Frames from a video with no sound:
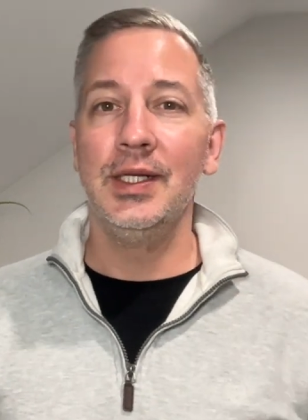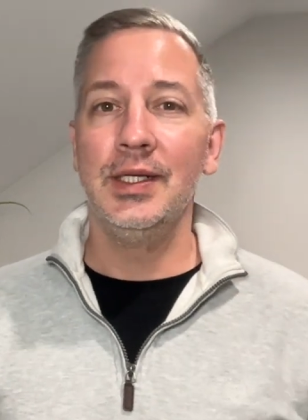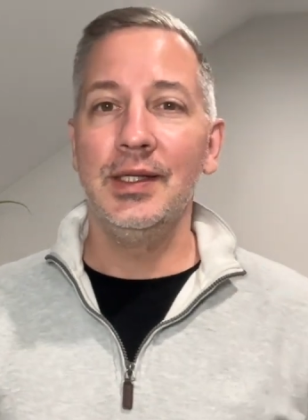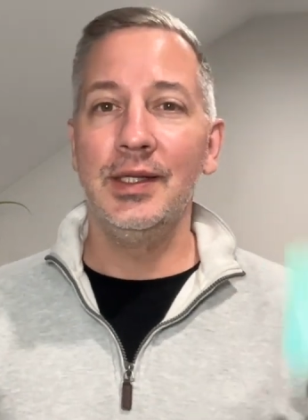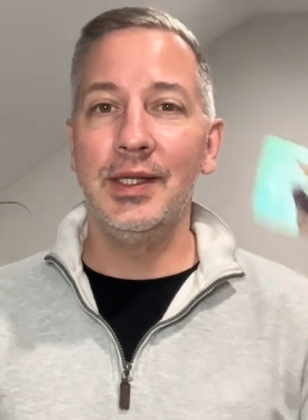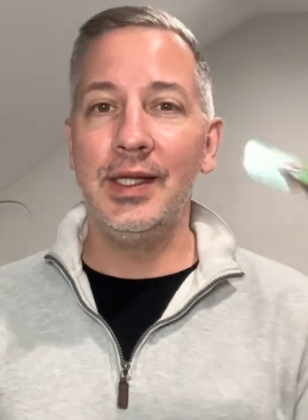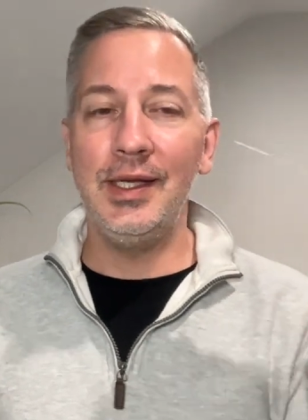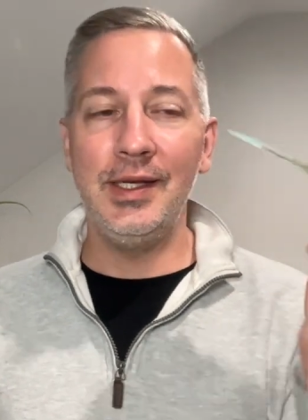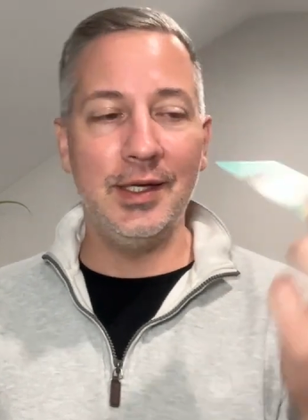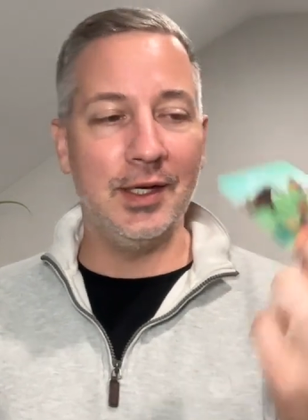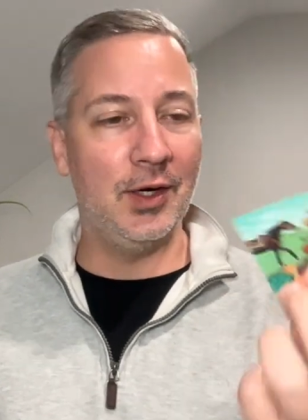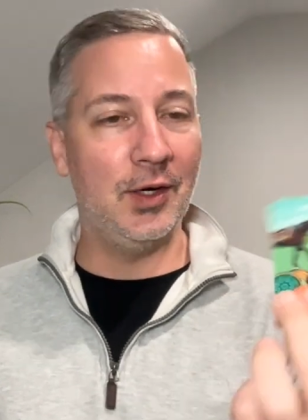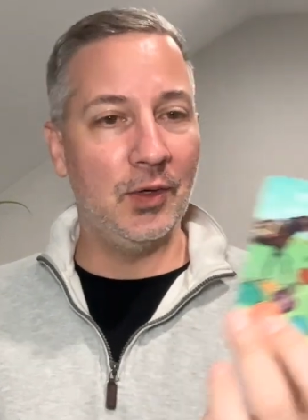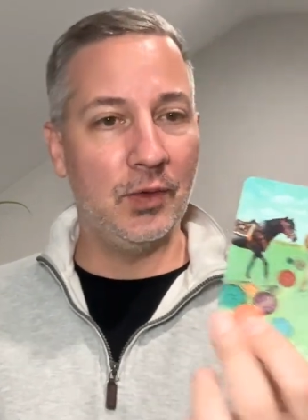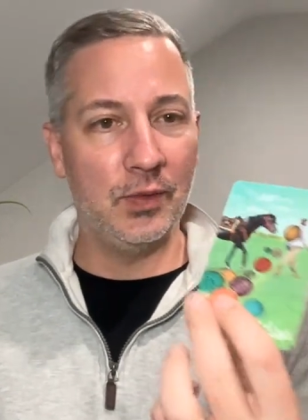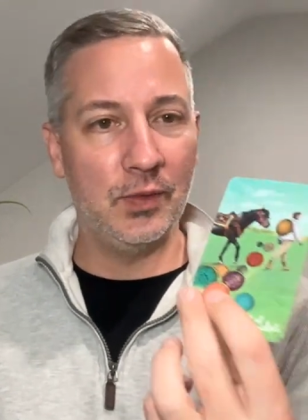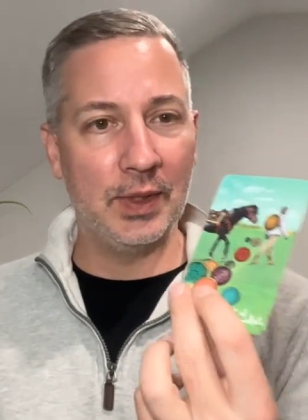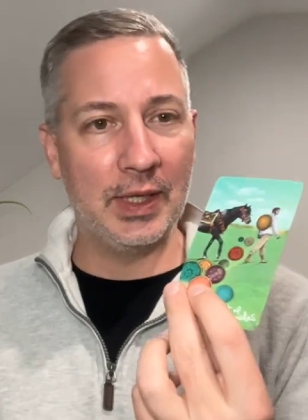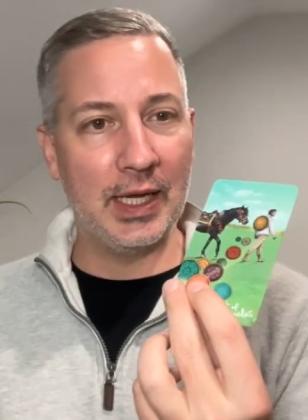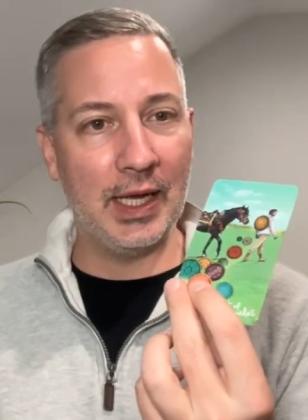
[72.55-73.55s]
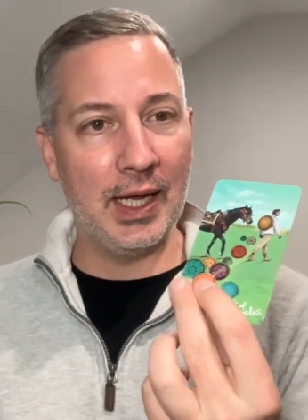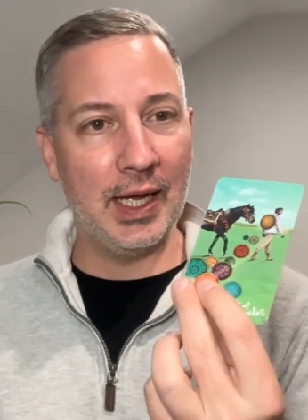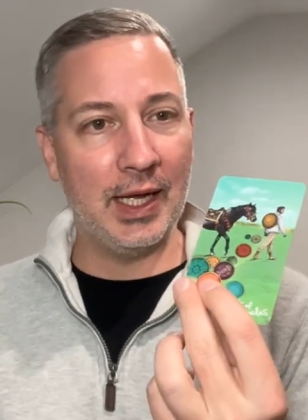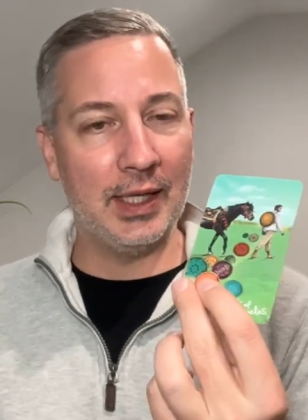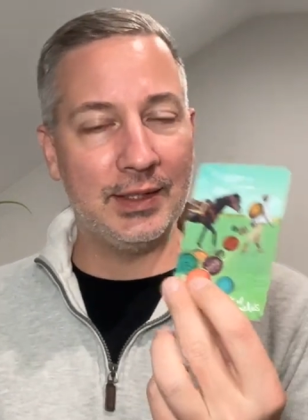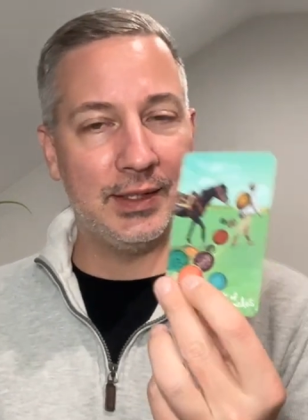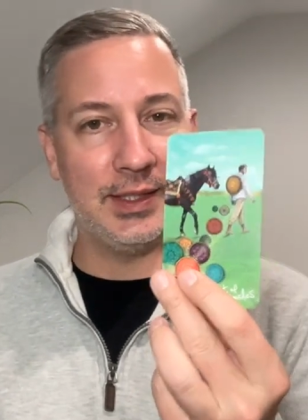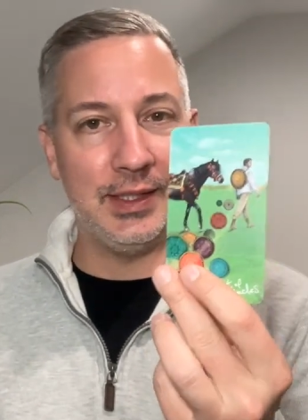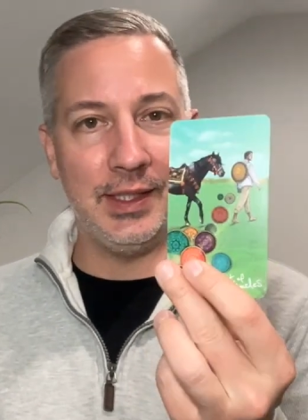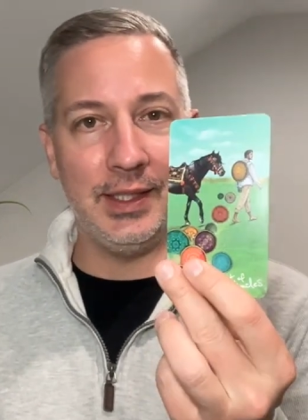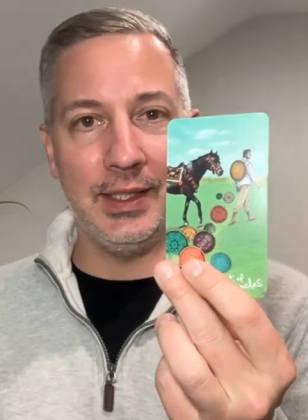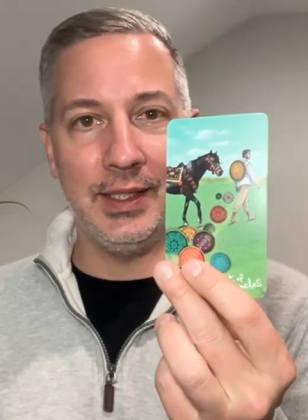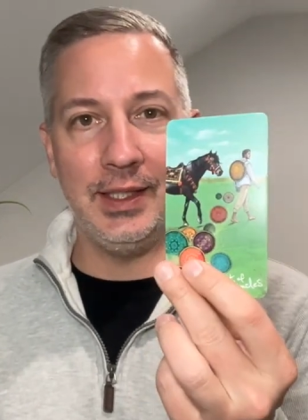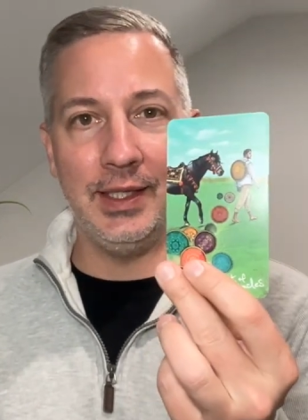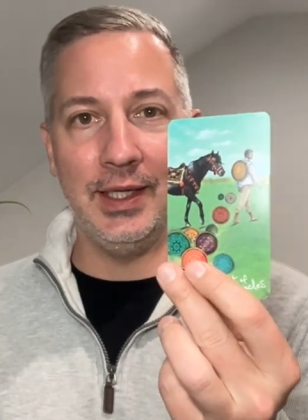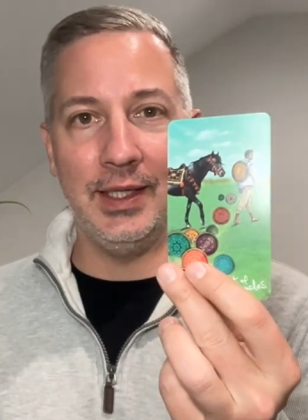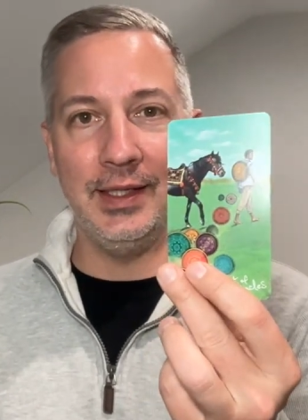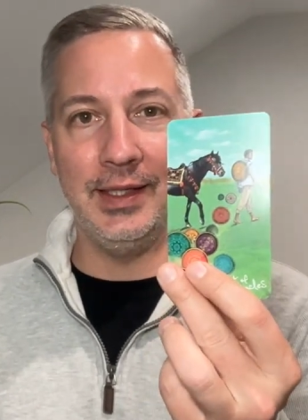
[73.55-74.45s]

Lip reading: Leo, we got the